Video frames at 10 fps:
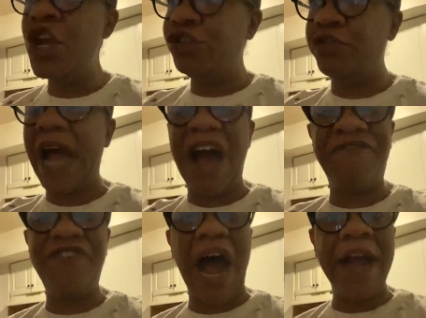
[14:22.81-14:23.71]
You got
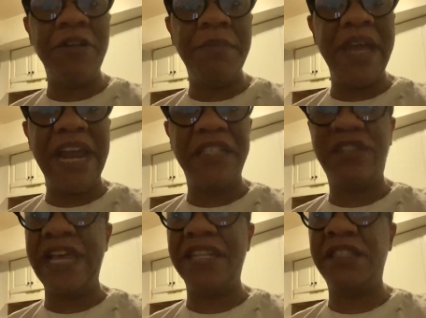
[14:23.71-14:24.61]
firemen
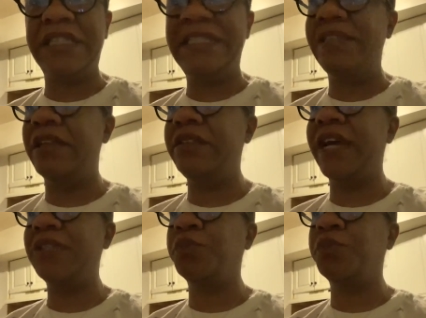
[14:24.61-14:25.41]
that's